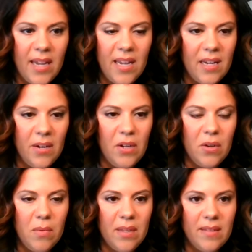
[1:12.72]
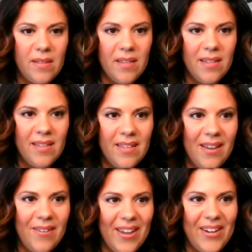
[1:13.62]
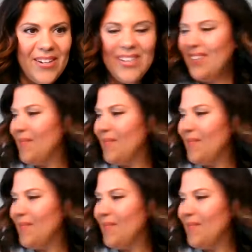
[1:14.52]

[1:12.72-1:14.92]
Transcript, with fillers: I can't hear you, Melissa. Okay, absolutely.